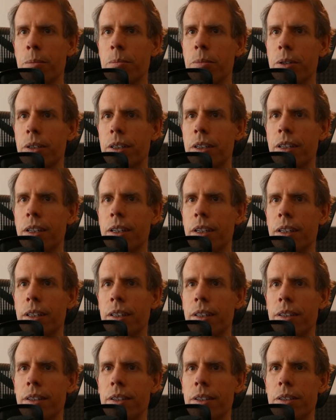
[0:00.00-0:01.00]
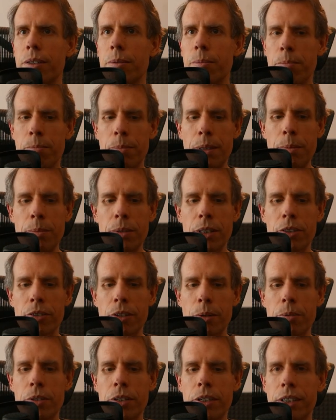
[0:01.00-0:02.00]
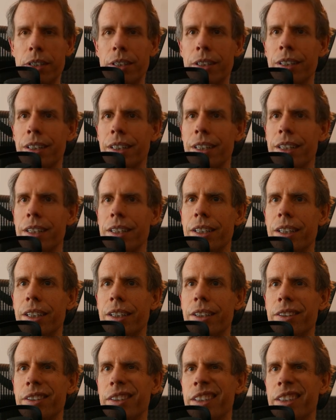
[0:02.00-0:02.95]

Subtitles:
put this beam description into here,